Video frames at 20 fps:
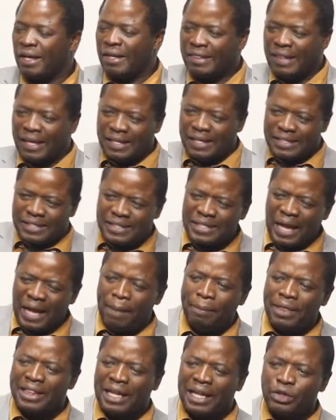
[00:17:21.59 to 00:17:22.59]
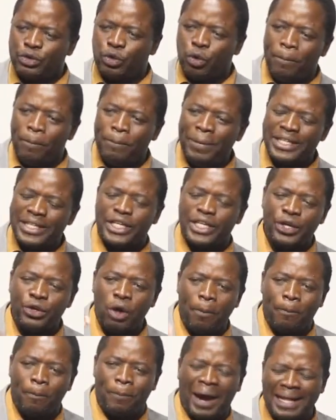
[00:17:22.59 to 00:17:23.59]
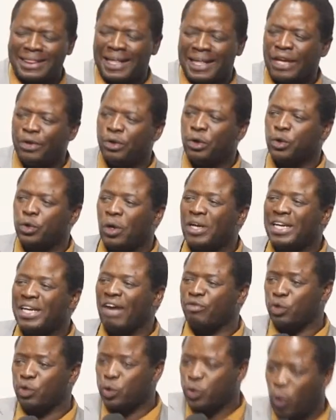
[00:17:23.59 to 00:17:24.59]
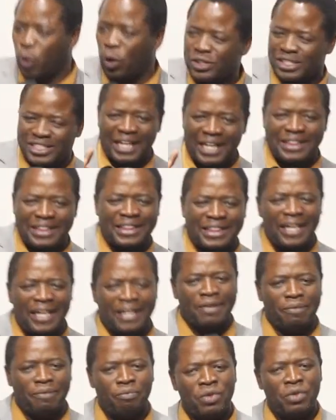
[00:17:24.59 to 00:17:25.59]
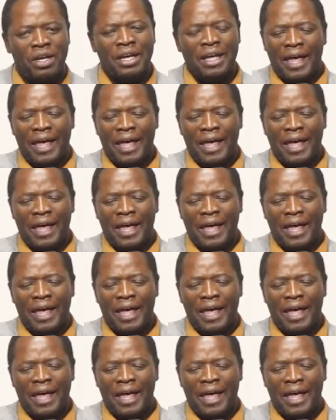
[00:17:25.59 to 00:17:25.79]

There is something that you meet in your path and you don't have to dodge that thing.